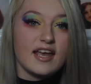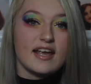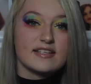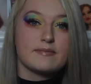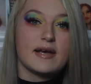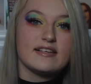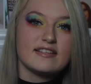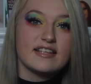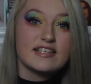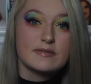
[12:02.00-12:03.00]
it's
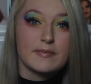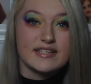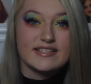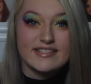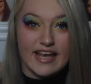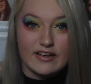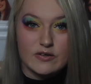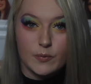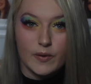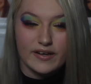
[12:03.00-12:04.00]
amazing. This is my
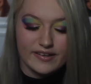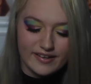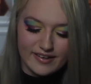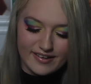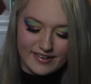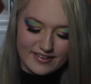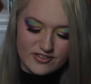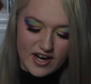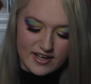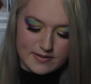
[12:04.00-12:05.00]
second one.
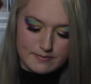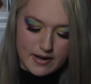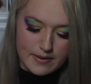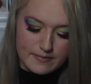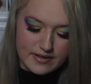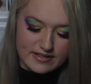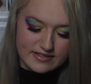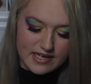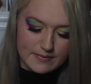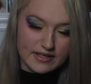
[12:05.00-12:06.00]
Jack's mum and
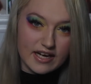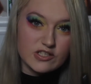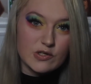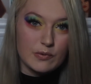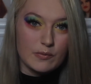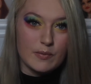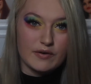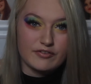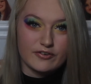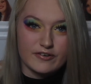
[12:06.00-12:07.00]
stepdad actually bought me
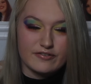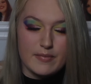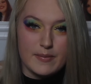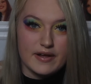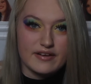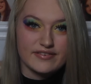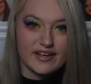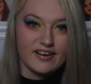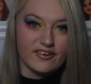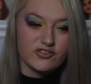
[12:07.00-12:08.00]
one for my
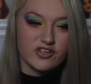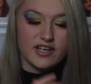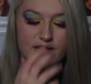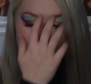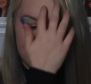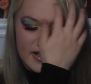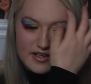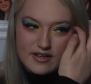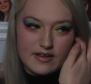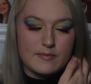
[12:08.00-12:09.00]
birthday last year
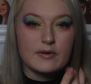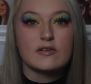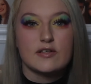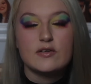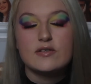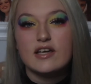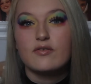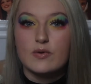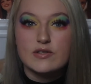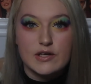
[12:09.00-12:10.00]
because I'd used the other
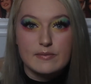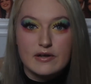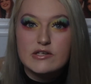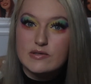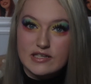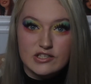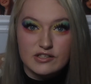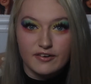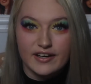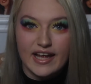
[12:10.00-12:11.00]
one so much, it was
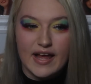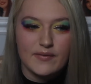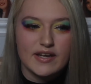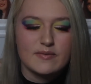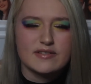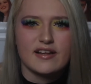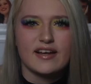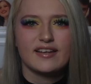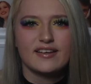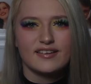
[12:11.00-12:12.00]
literally running out, and it was
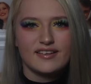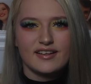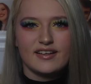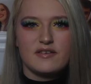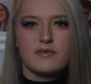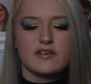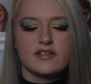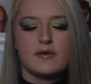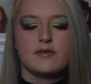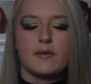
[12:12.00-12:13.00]
like, because
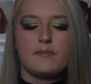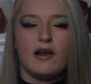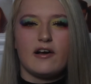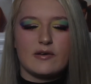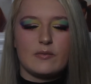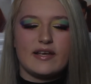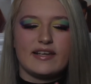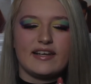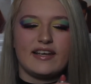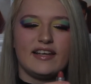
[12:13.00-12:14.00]
I apply it
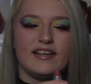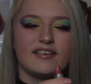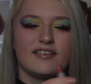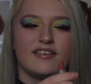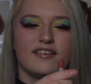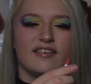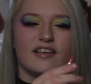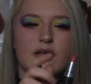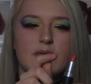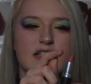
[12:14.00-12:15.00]
weirdly,
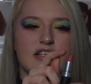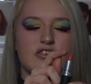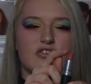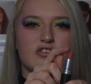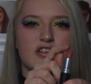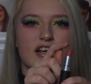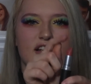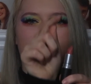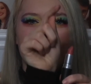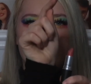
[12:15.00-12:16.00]
it was literally just
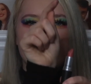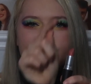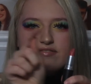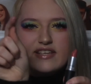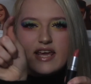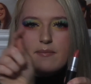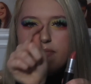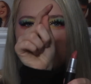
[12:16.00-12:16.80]
like a massive dip